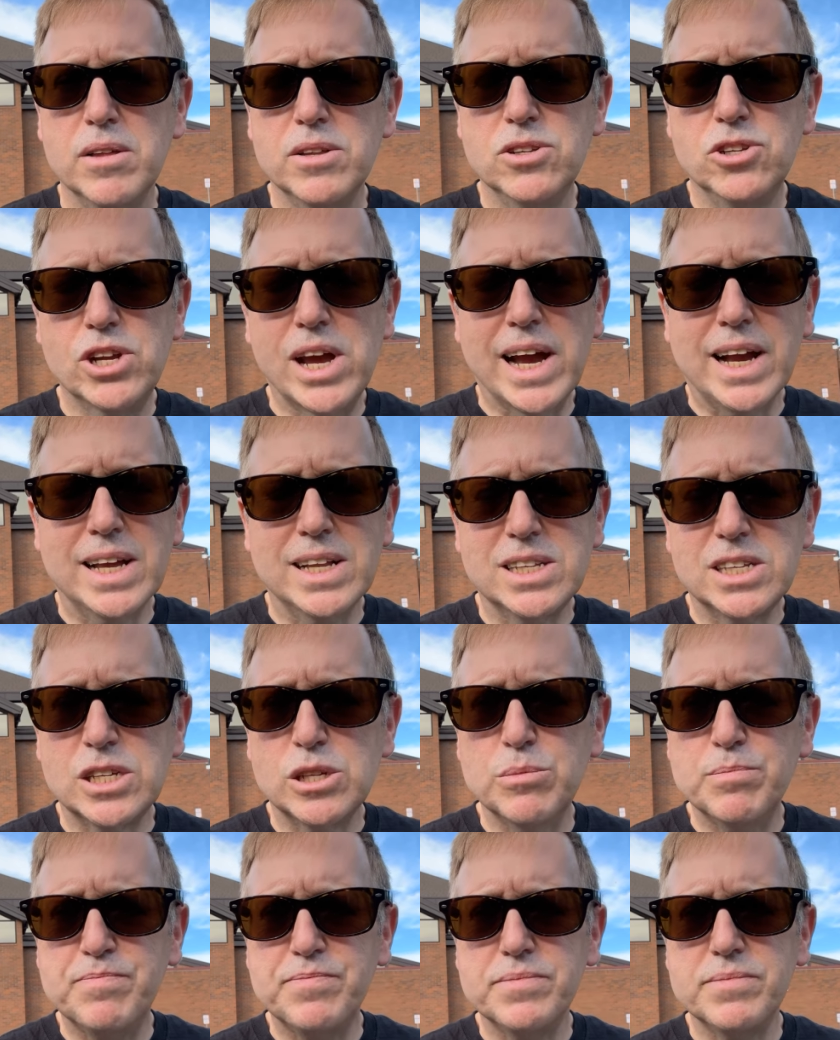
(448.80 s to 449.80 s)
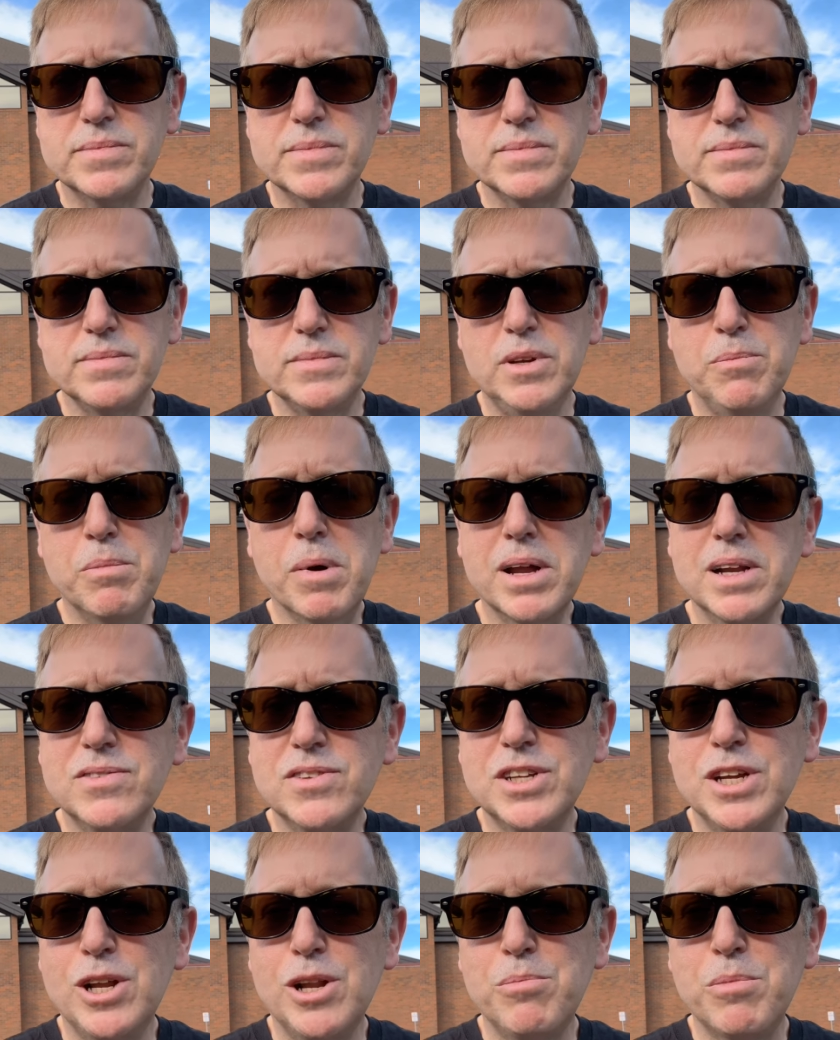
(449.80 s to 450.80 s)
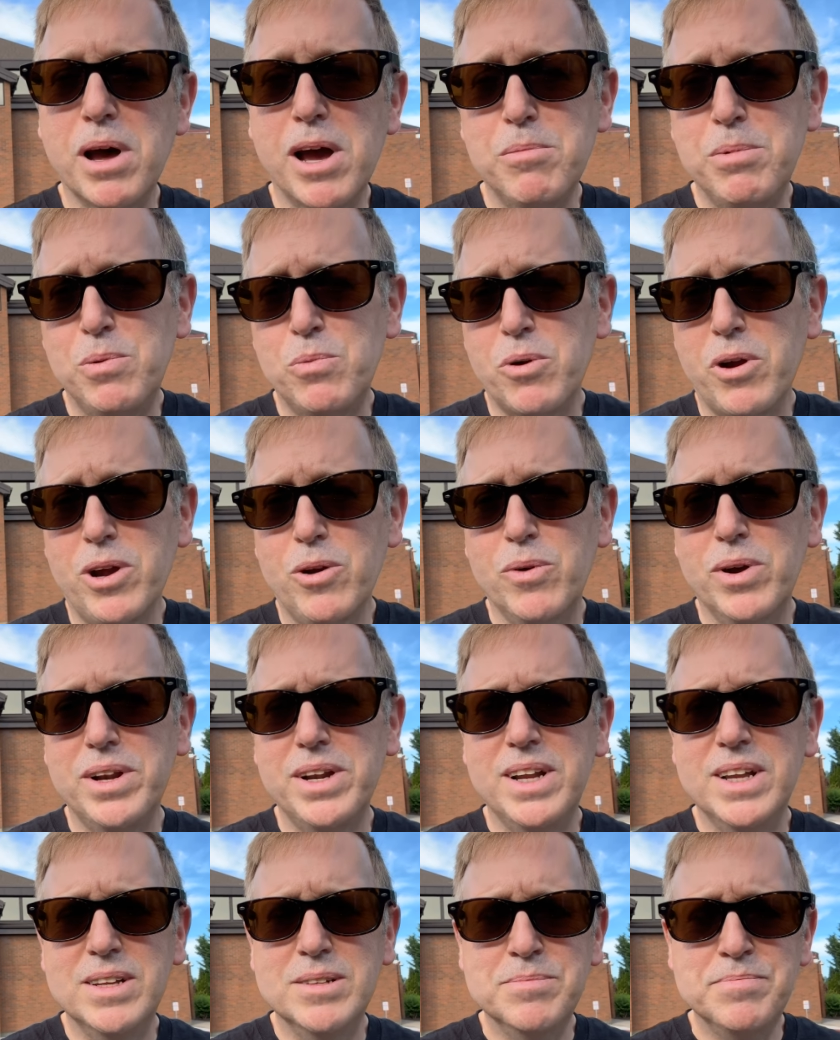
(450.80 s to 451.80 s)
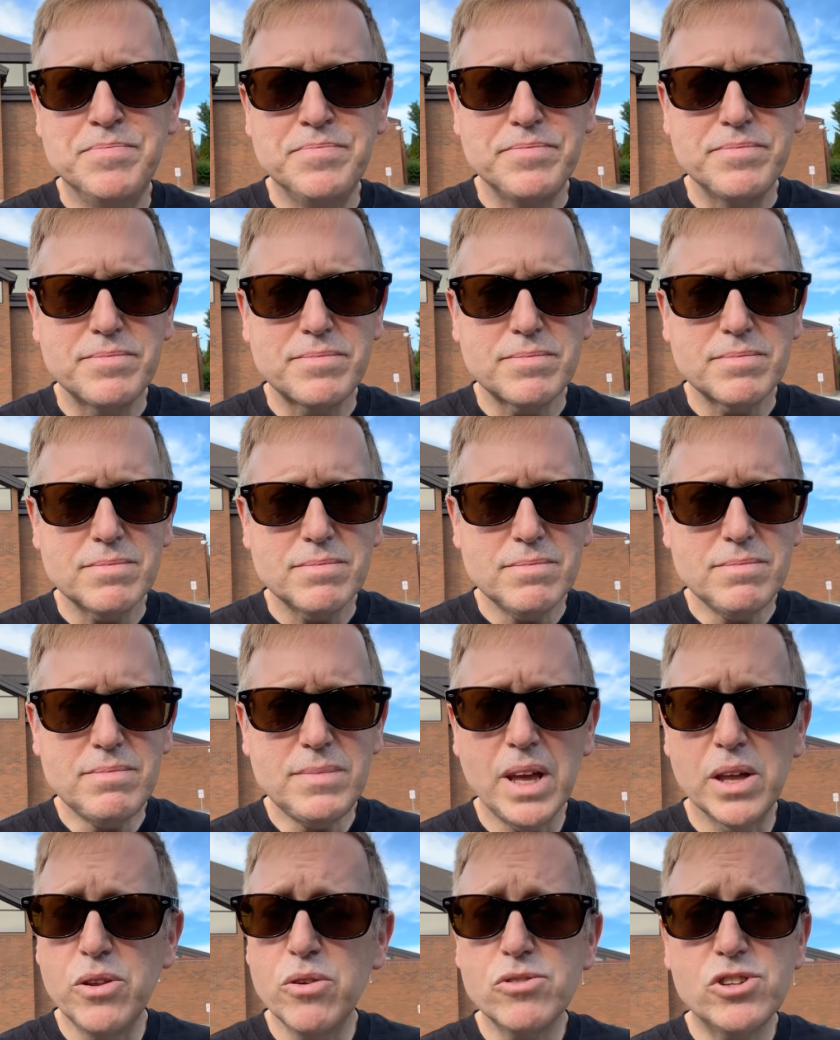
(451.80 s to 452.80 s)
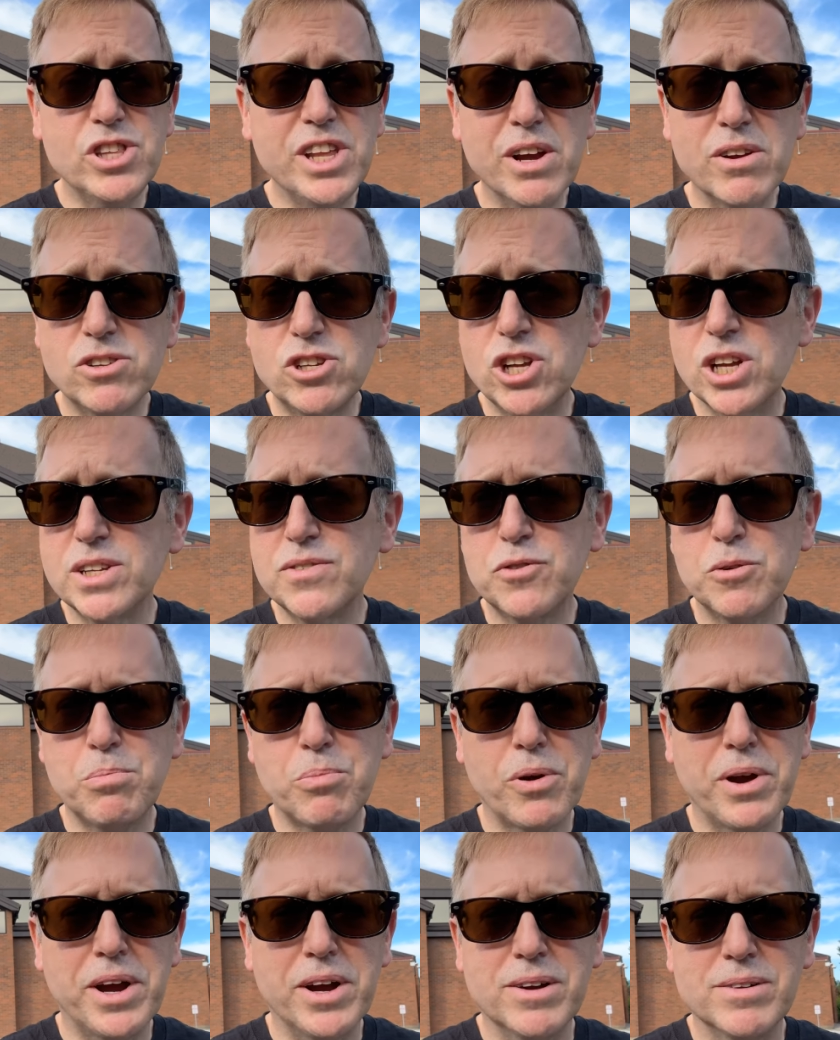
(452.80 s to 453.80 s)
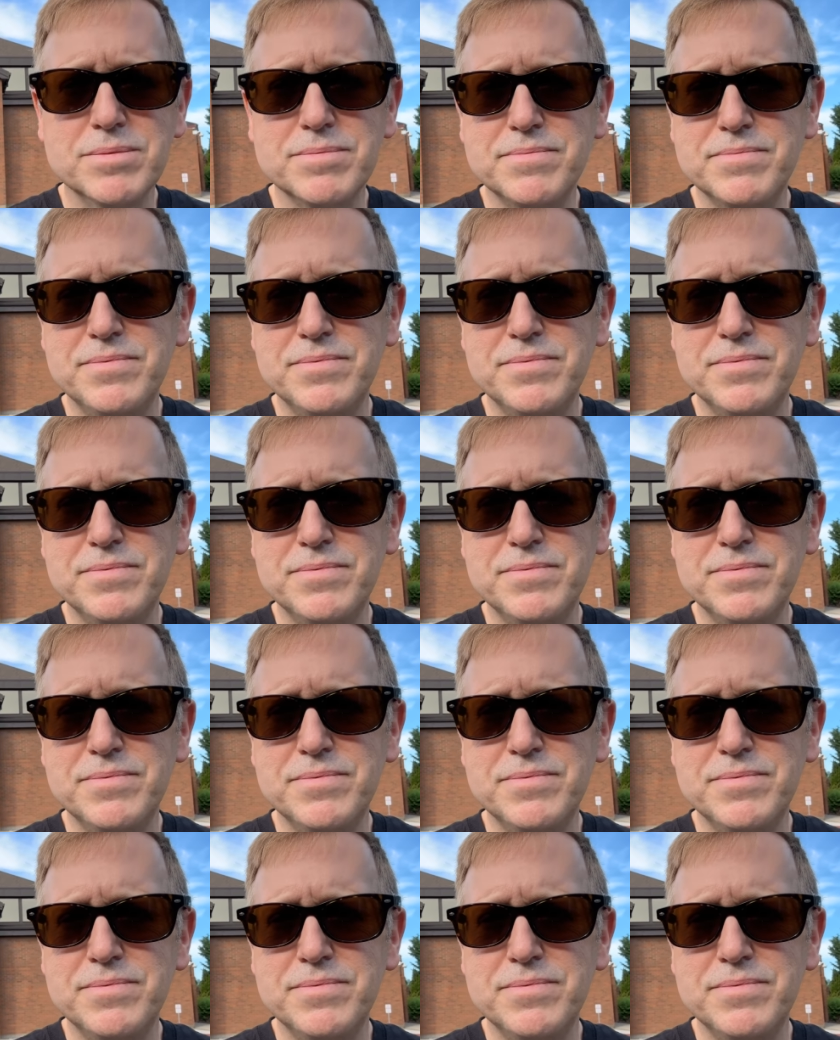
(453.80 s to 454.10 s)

jackets. You might have seen I've been wearing one. And they're there just for prayer.